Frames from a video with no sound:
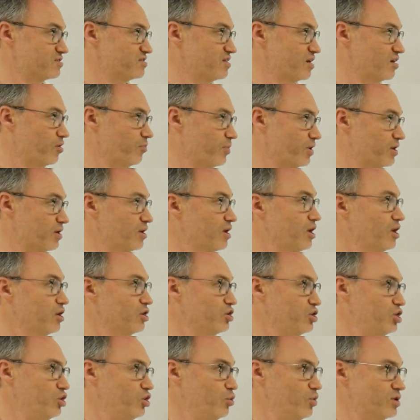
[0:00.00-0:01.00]
settlement.
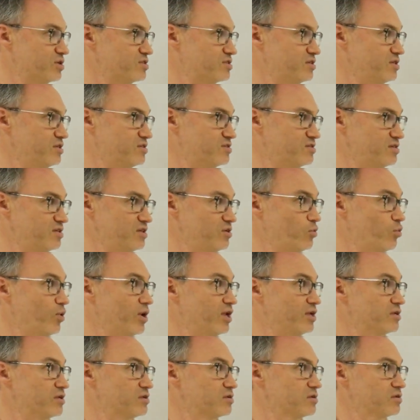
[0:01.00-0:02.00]
USDC
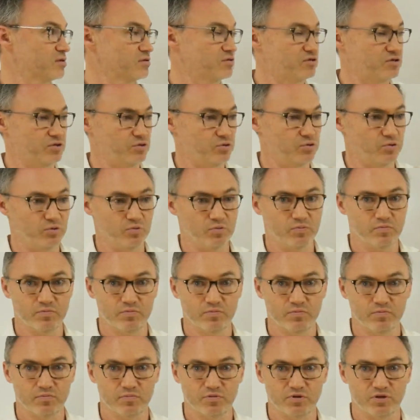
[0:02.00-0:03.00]
went to
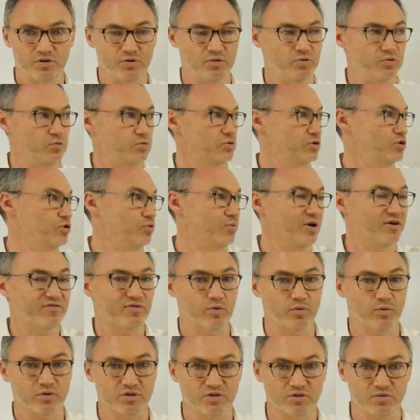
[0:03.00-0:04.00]

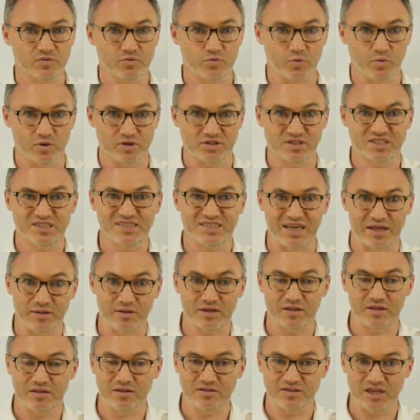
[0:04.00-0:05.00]
whomever was
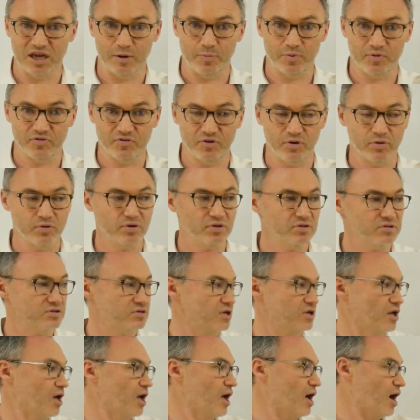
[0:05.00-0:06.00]
selling these Apple tokens.
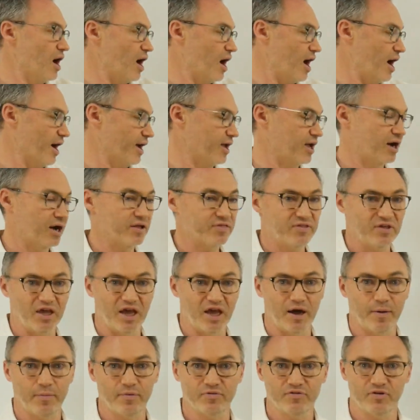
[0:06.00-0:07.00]
I got the
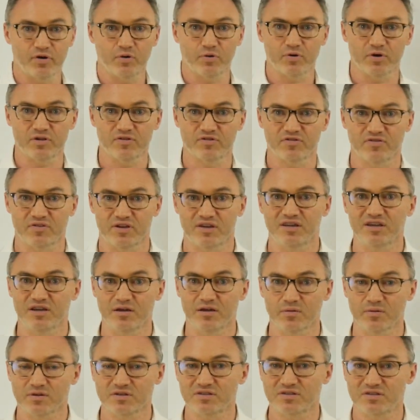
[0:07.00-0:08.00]
Apple tokens. The
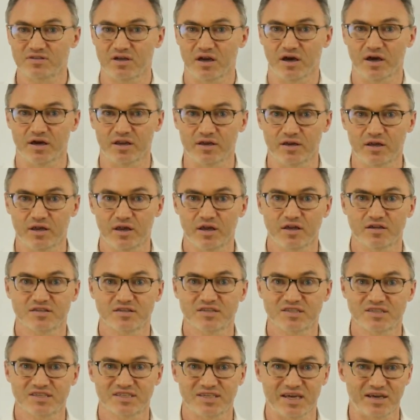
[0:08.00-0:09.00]
deal is done,
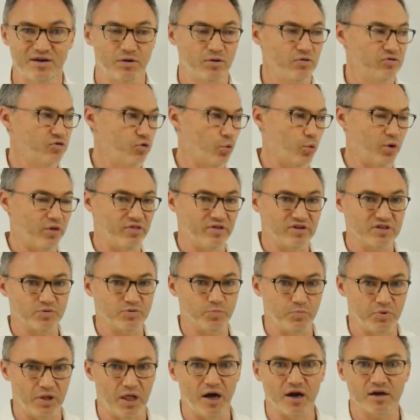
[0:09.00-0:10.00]
settled when this
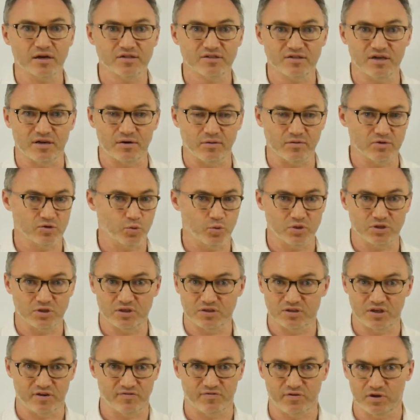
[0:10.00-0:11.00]
block settles, which
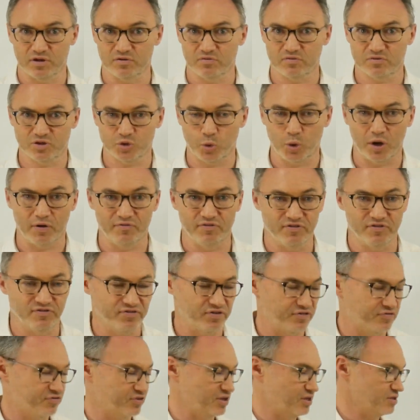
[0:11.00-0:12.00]
is every 12 to
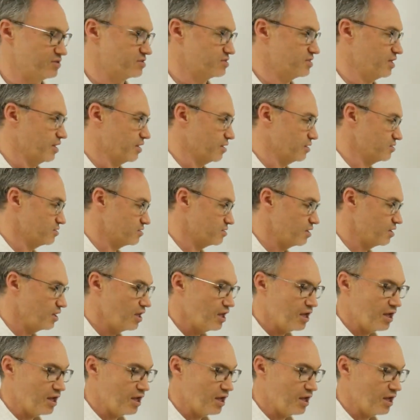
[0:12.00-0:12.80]
15 seconds.